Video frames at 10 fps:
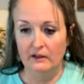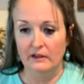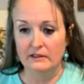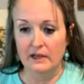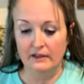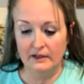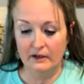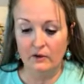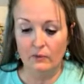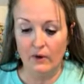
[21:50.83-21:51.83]
Because I tell
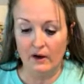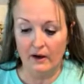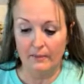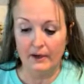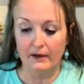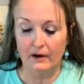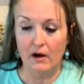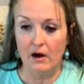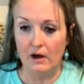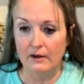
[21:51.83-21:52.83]
you what, I'm getting
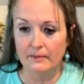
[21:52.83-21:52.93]
hot.